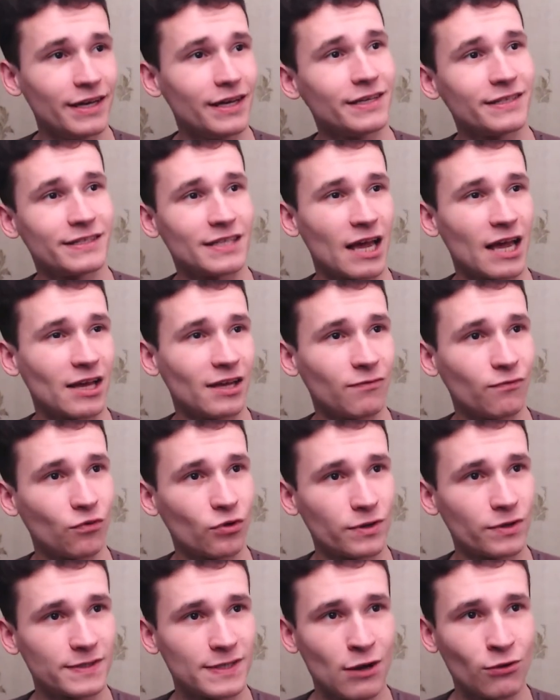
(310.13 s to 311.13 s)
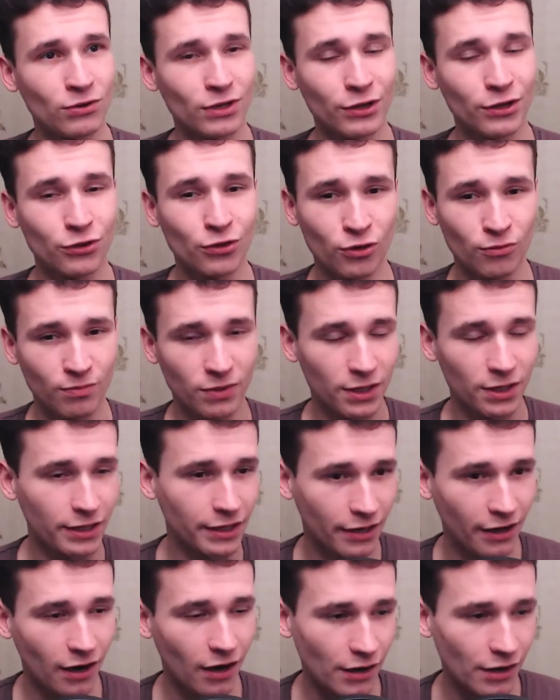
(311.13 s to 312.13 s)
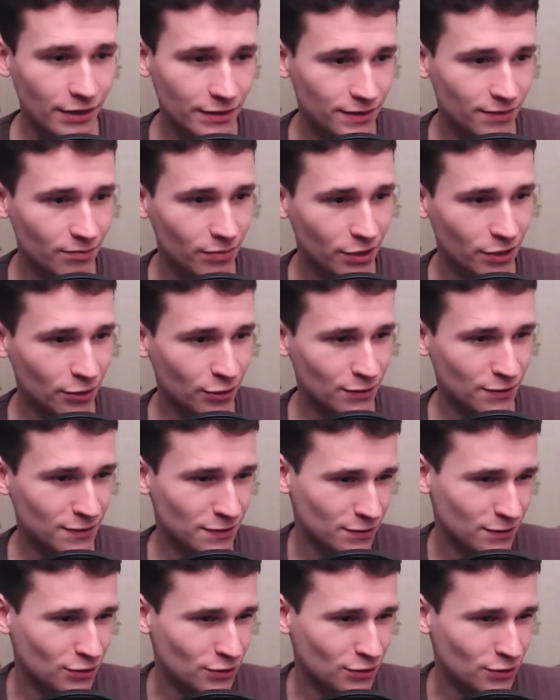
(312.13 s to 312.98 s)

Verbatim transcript: so for someone it will be hard because